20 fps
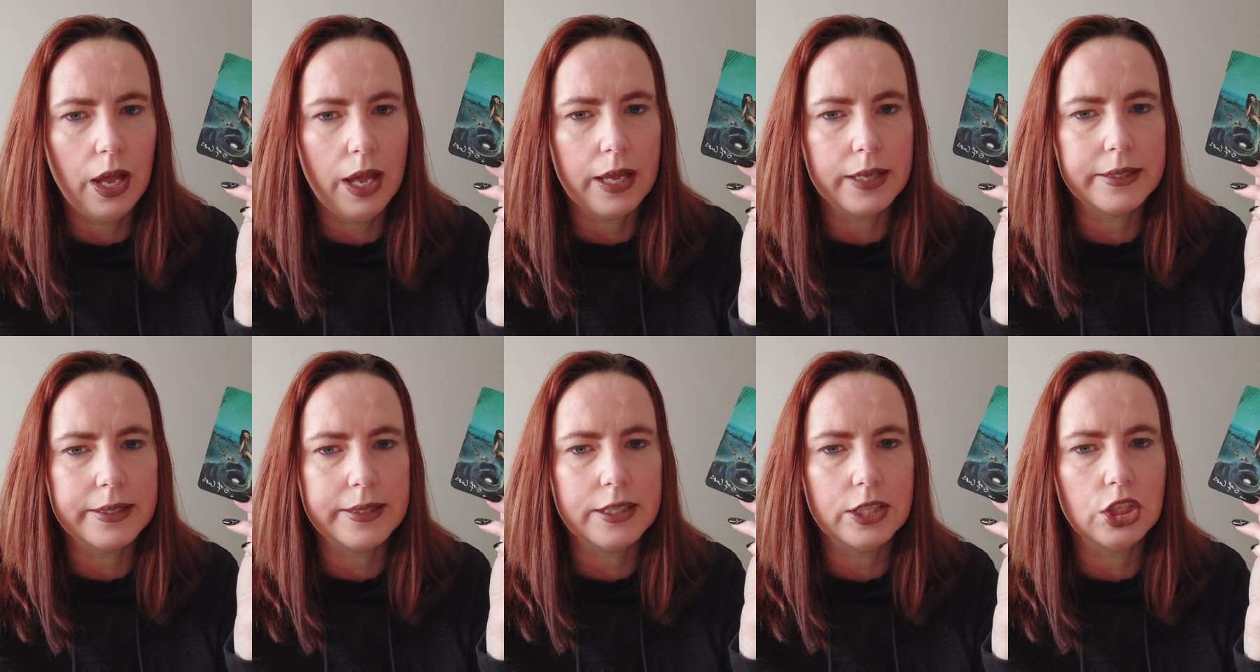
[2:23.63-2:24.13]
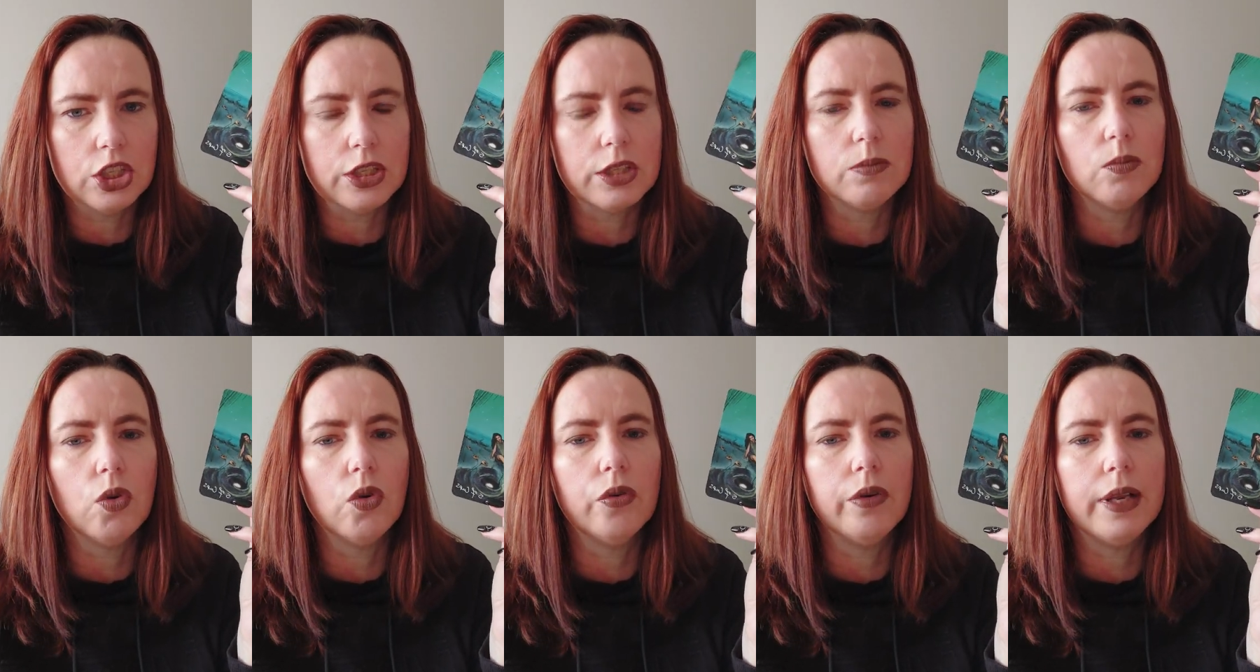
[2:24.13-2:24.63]
It's
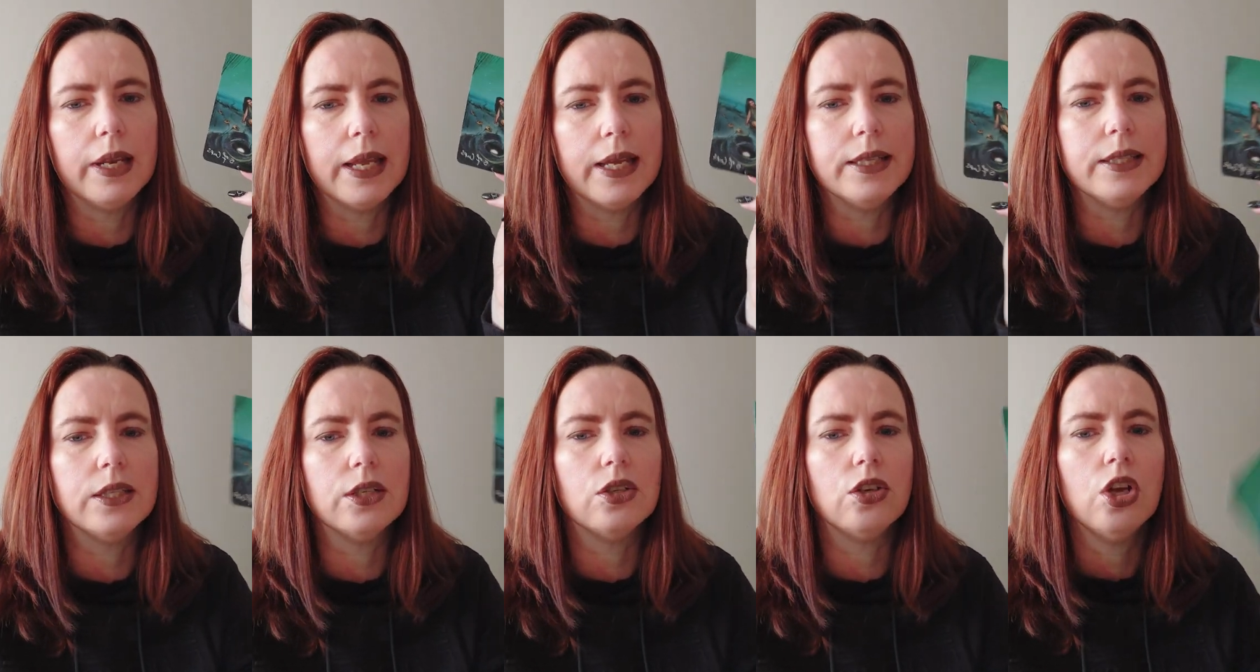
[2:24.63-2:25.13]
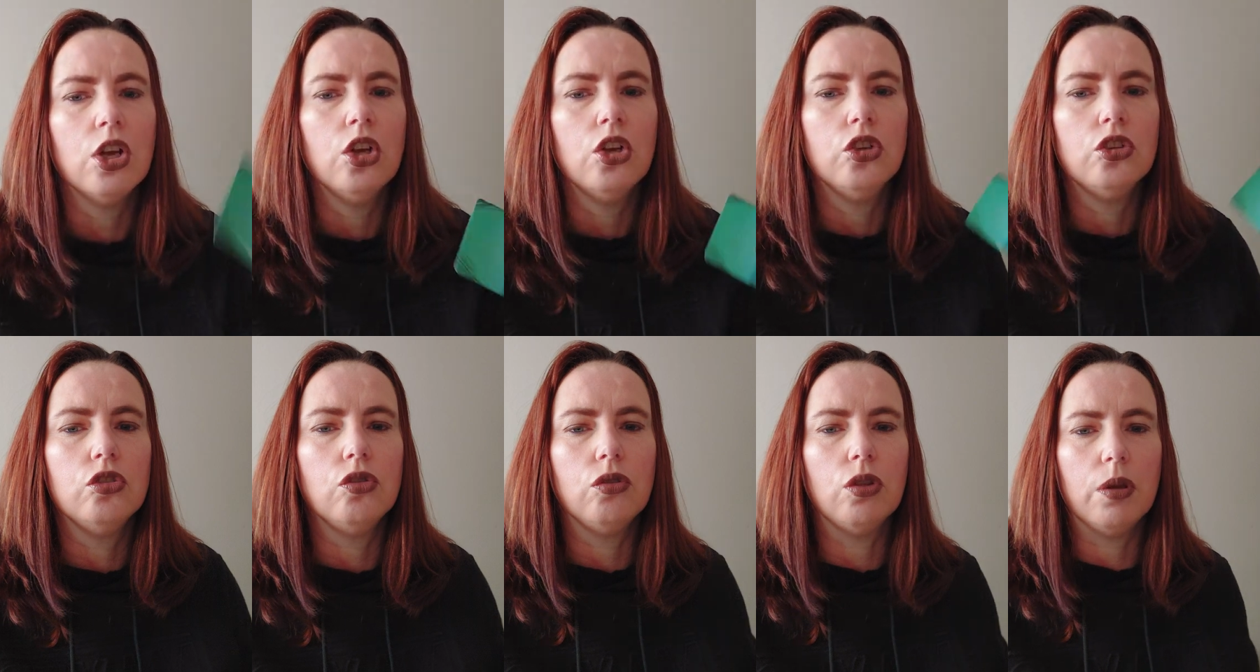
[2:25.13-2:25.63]
just more related
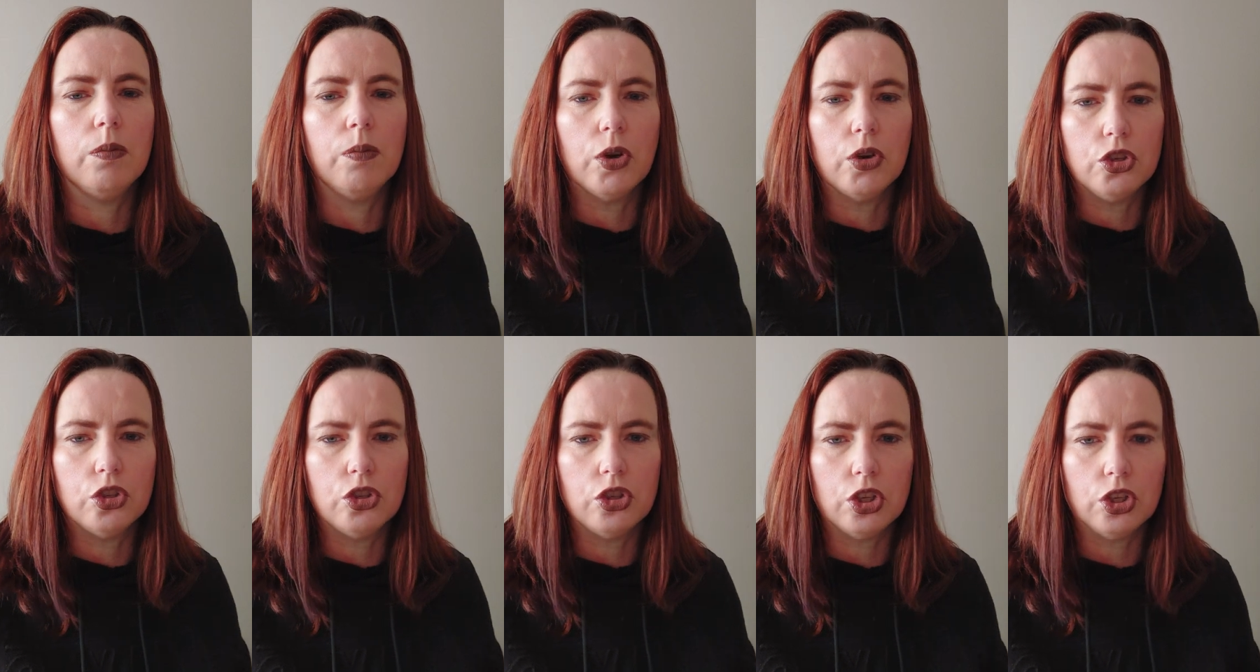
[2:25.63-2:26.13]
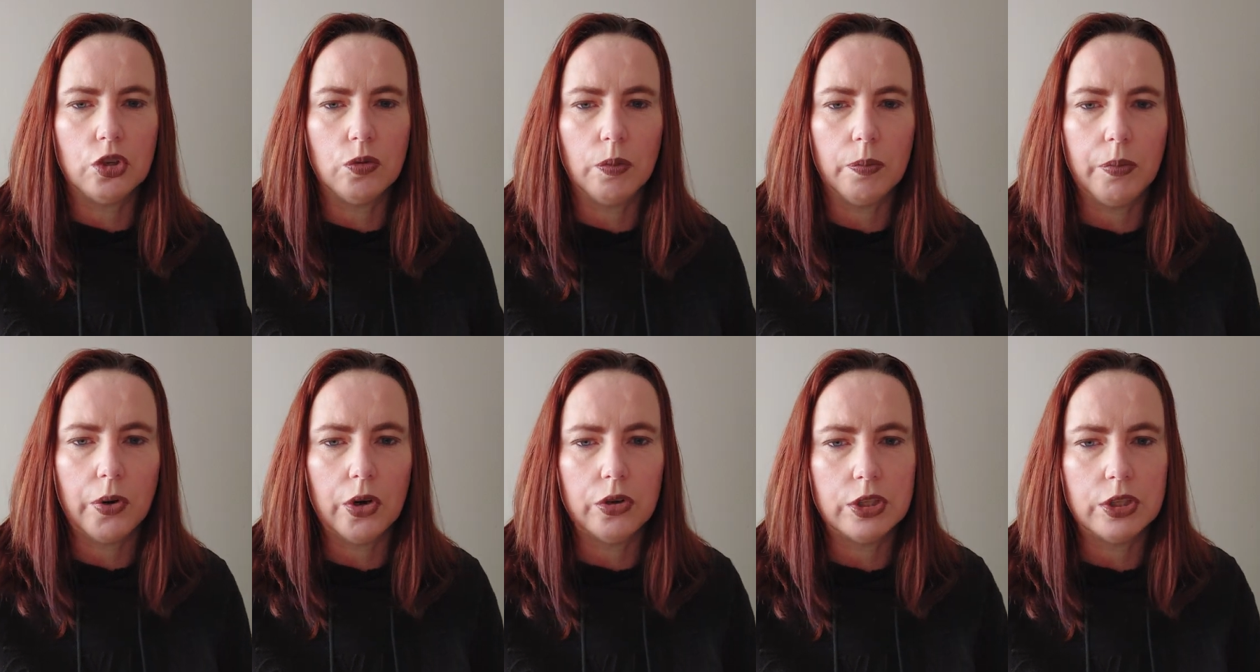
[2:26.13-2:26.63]
to the emotions that you
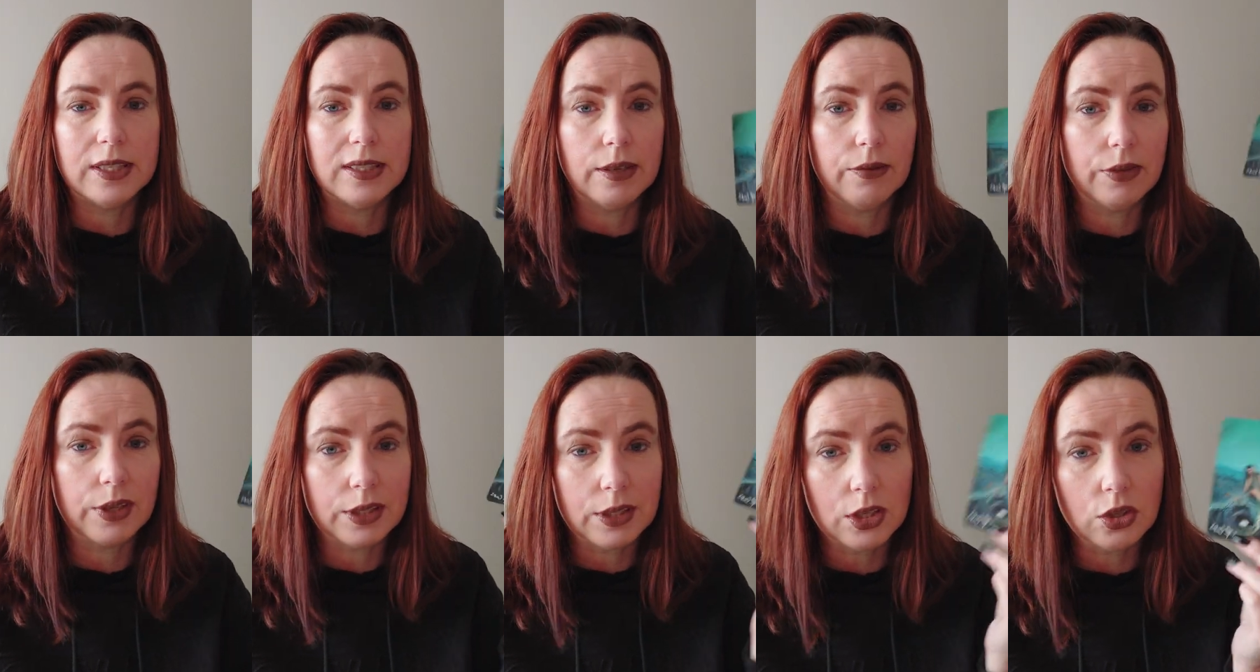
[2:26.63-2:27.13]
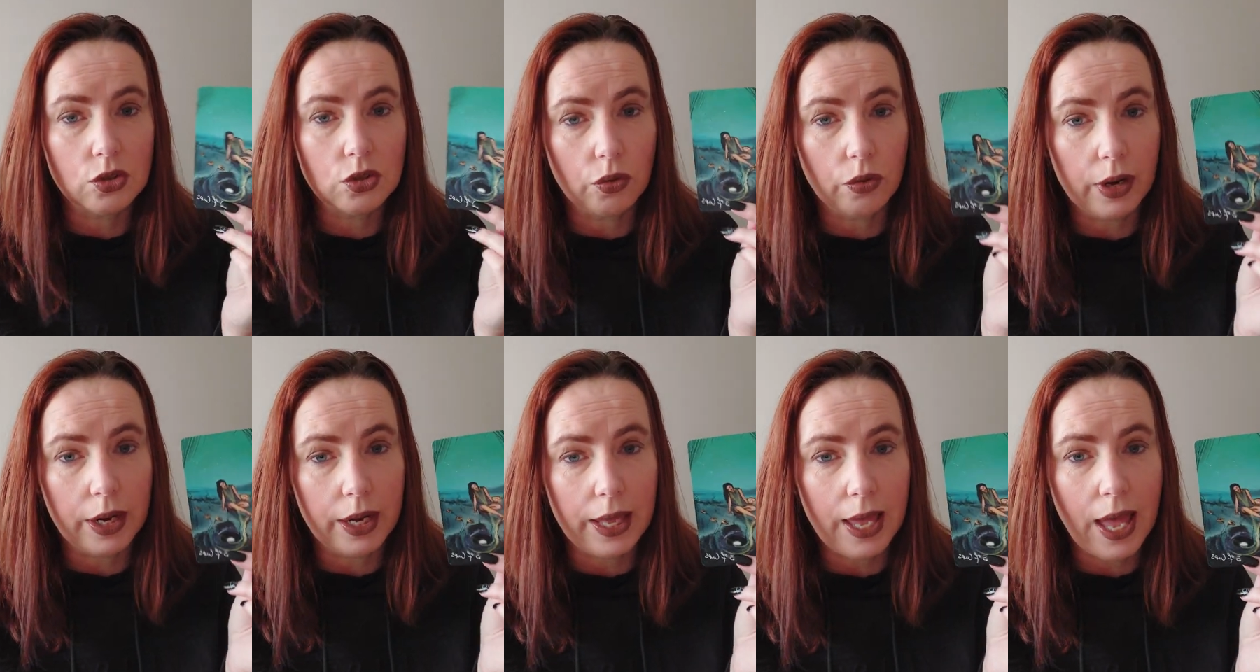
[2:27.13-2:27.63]
will process if this has
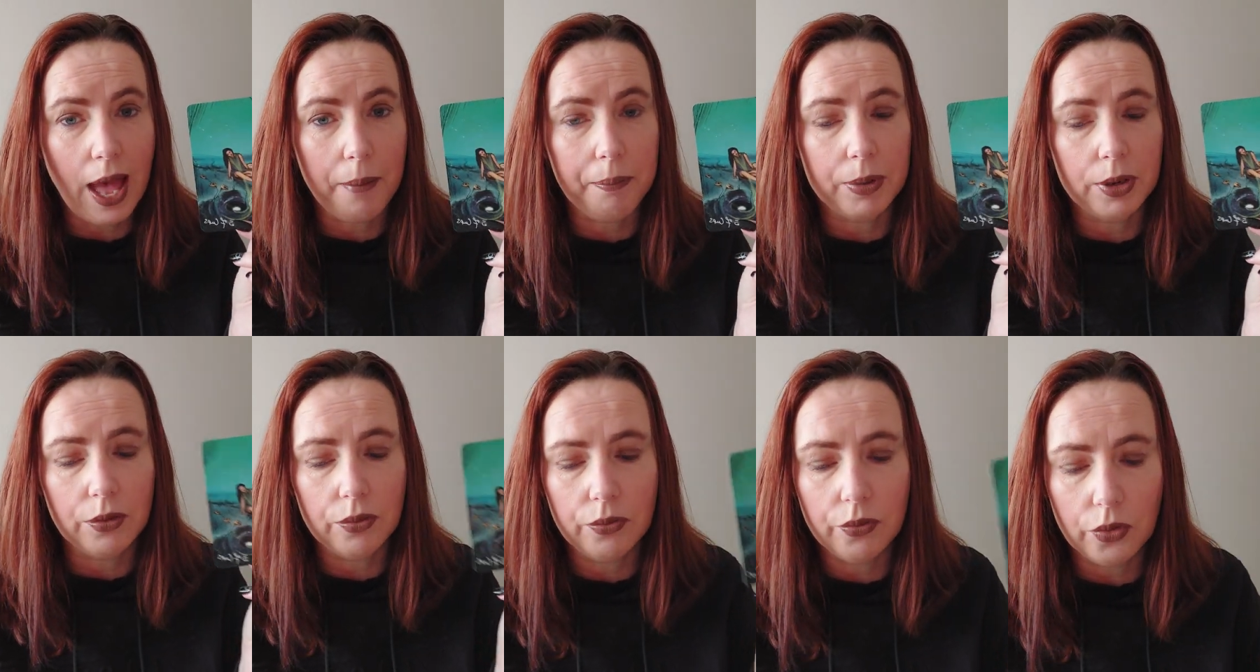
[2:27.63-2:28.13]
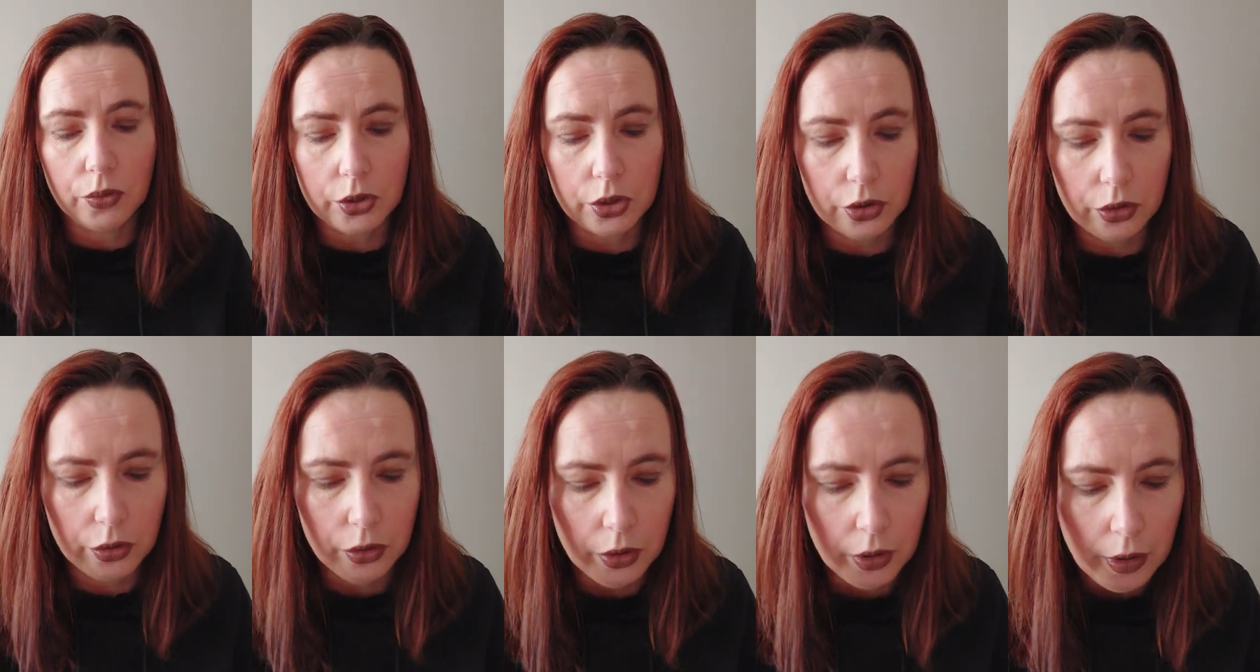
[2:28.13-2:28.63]
already happened for you.